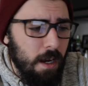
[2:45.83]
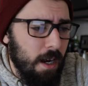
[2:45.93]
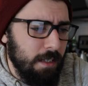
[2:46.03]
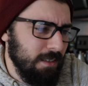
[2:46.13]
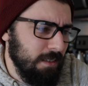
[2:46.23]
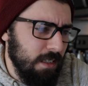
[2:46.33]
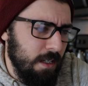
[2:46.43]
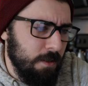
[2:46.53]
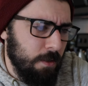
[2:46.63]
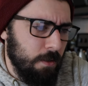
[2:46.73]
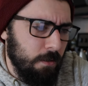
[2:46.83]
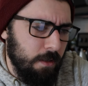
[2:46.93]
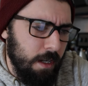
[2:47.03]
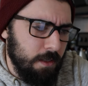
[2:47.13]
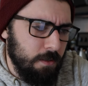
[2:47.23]
It doesn't say internal
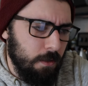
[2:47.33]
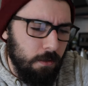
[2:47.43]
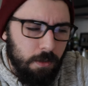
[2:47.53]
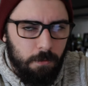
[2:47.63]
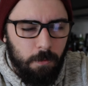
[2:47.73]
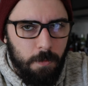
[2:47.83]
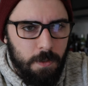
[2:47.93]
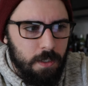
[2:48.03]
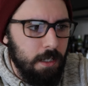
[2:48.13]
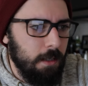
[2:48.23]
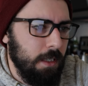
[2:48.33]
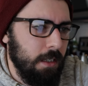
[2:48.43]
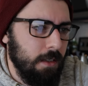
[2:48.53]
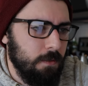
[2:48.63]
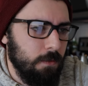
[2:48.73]
or external on the rumor site. I'm
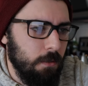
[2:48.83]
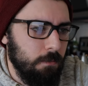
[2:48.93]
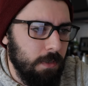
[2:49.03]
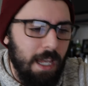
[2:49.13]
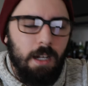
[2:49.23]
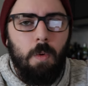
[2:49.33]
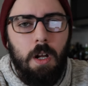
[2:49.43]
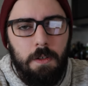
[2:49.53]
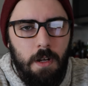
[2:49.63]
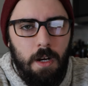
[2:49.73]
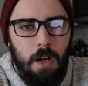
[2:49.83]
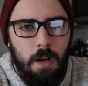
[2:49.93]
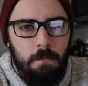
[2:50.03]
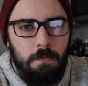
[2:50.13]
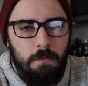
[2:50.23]
getting this from
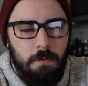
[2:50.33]
canonwatch.com.